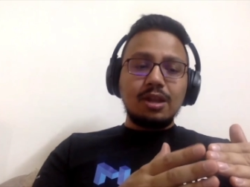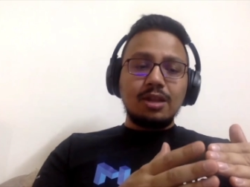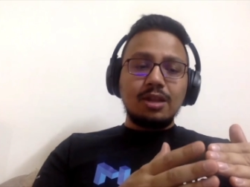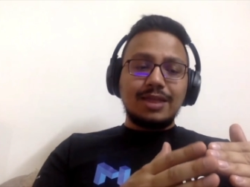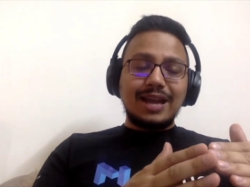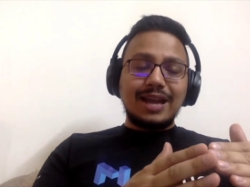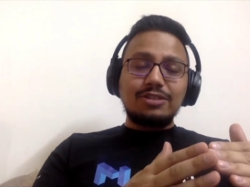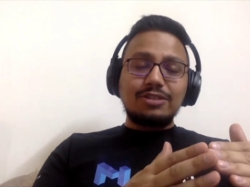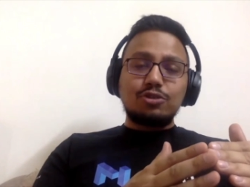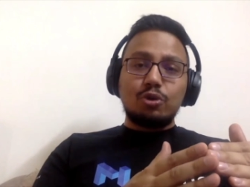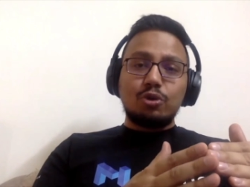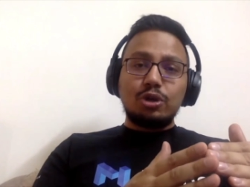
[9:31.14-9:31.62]

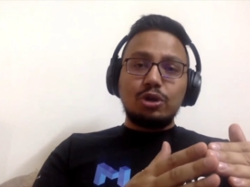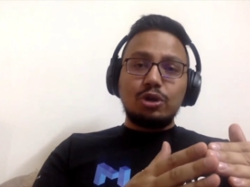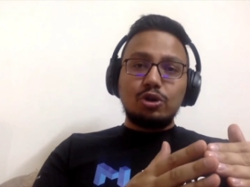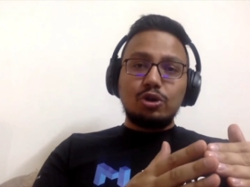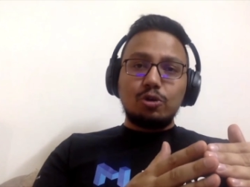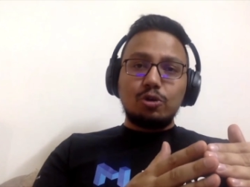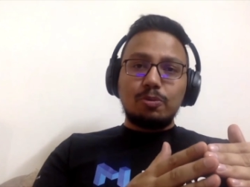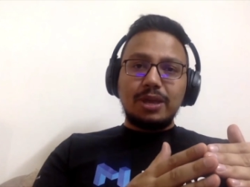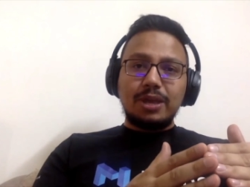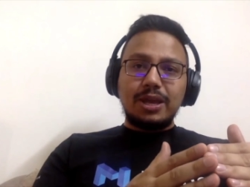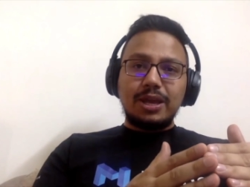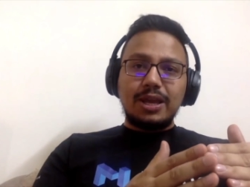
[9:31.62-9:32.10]
that's going
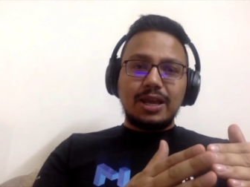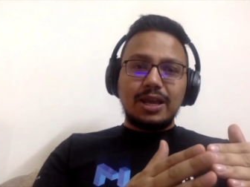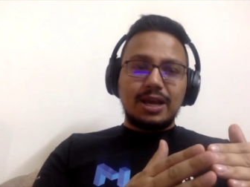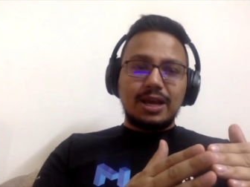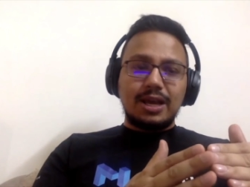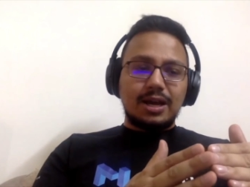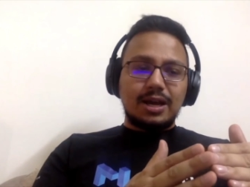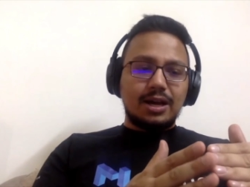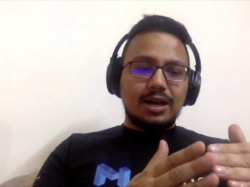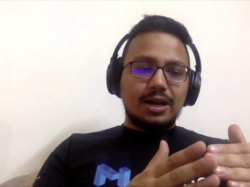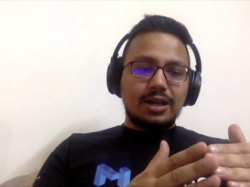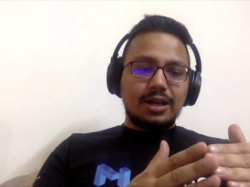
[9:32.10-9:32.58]
to be
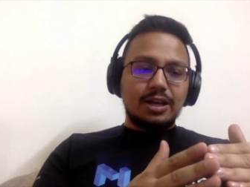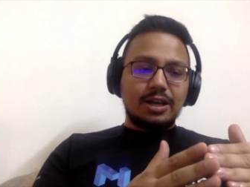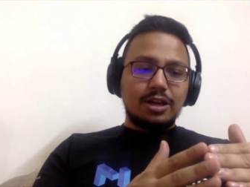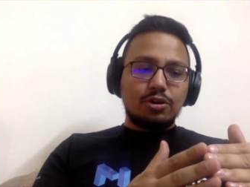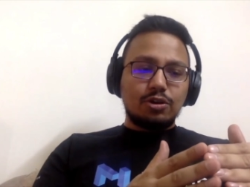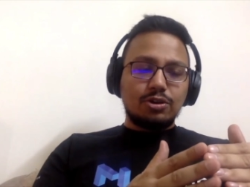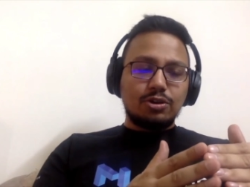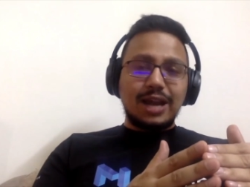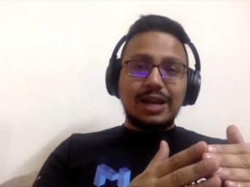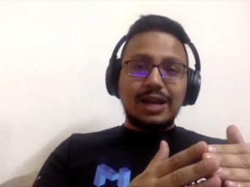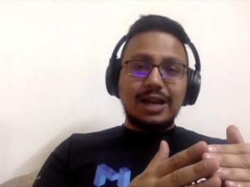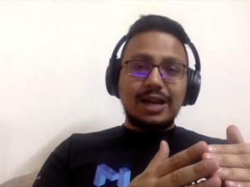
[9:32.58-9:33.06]
uh, you
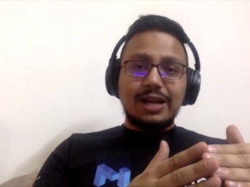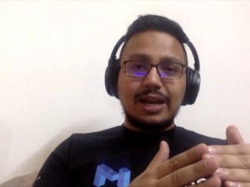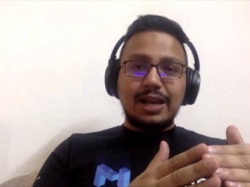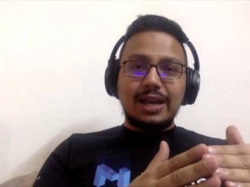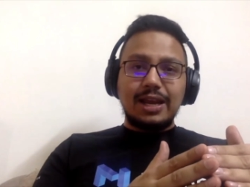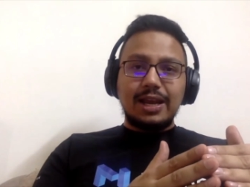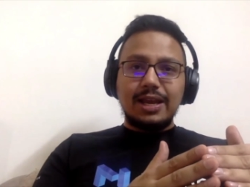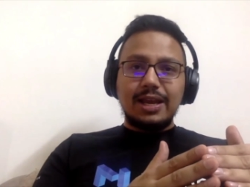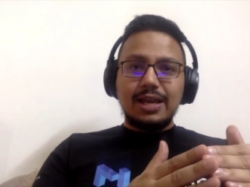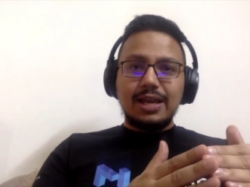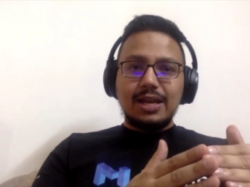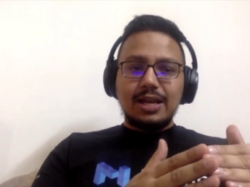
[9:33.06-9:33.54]
know
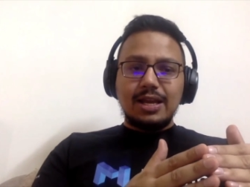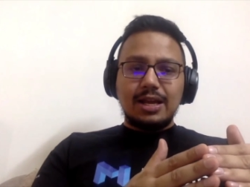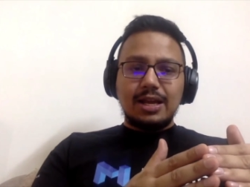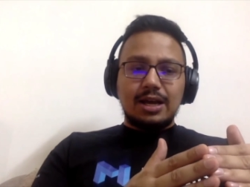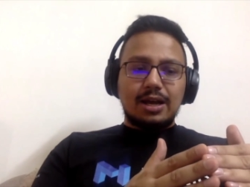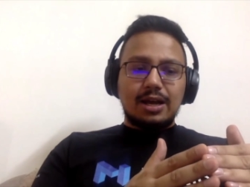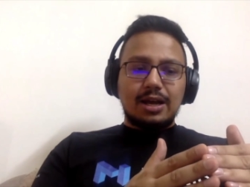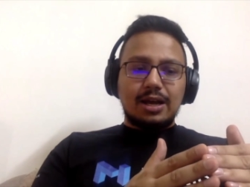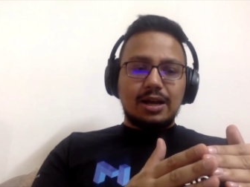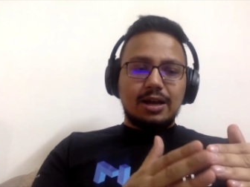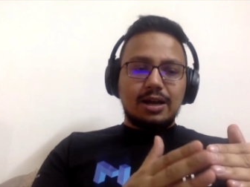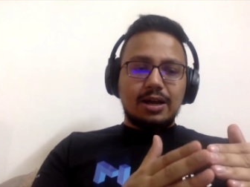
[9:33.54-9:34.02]
slightly
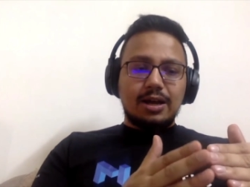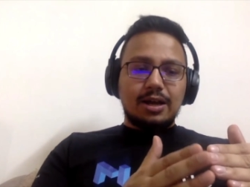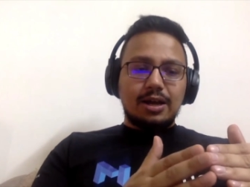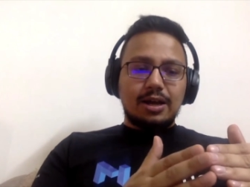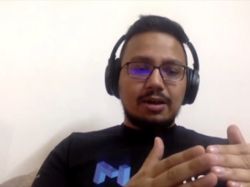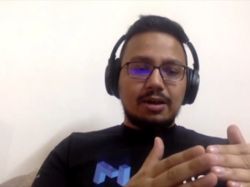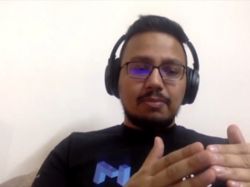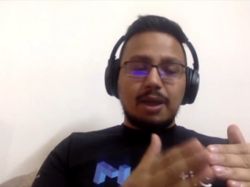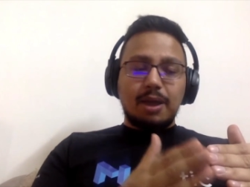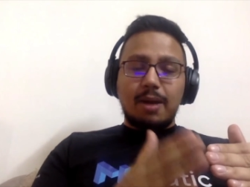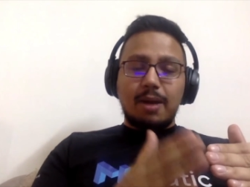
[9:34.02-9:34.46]
uh,